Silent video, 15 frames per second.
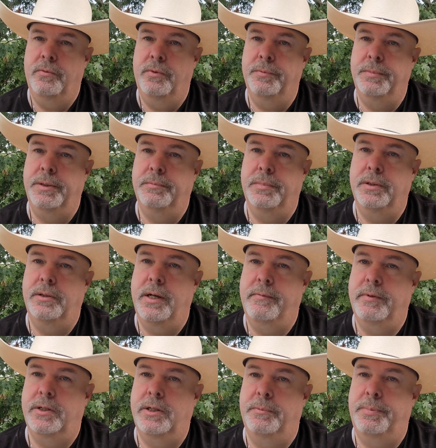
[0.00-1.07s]
Remember, have
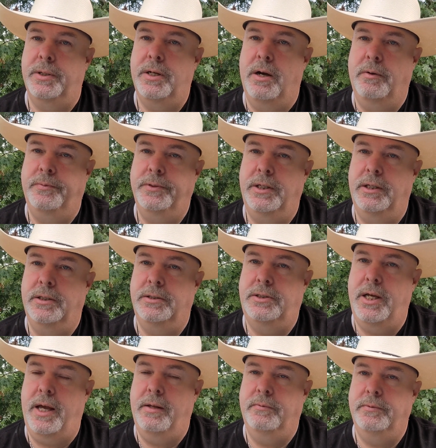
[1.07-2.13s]
a cup of coffee and a
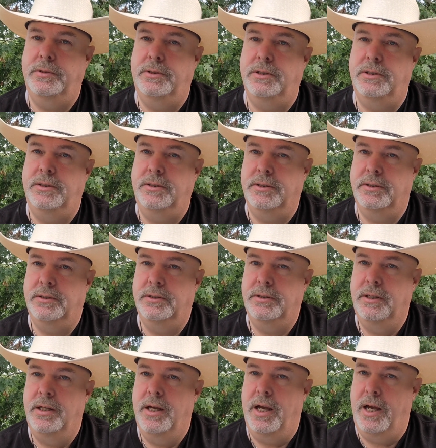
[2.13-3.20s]
chat with Jesus.
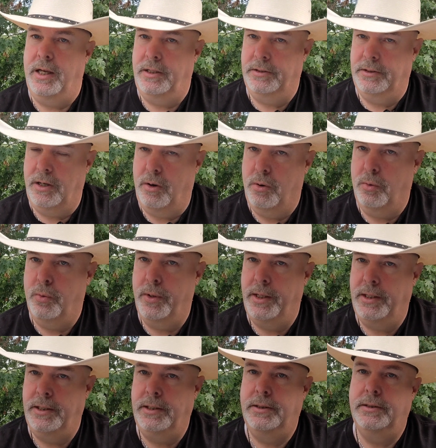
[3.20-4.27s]
And as always,
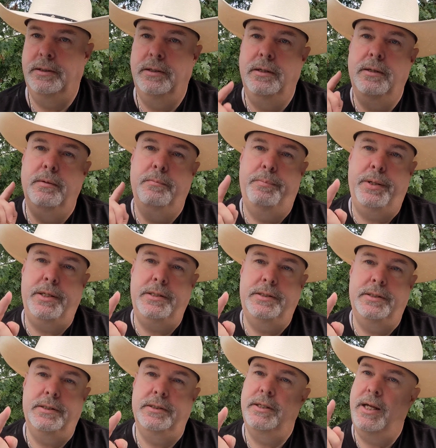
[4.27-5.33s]

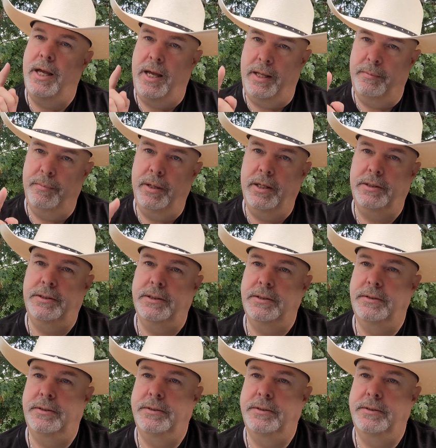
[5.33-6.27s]
peace and blessings.